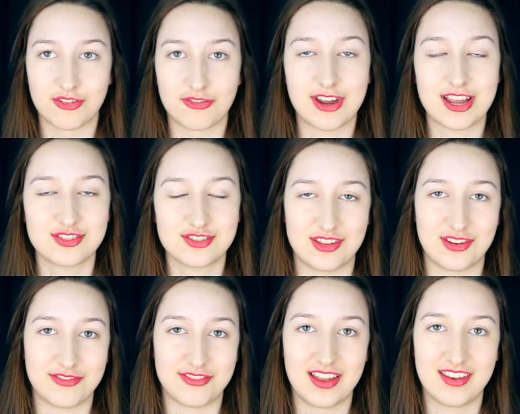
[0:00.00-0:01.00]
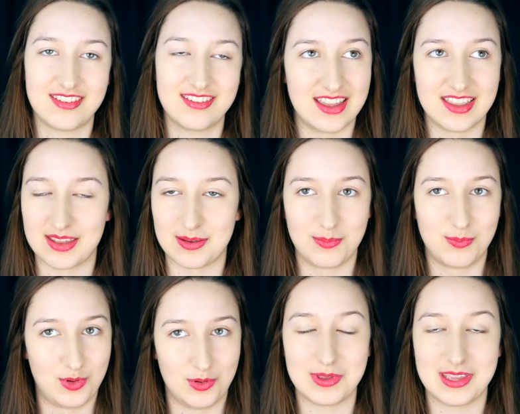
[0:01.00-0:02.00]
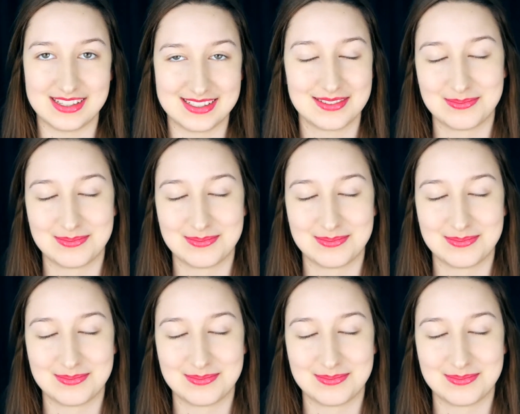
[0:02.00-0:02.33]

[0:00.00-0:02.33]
They're fresh, they're fun, and they will be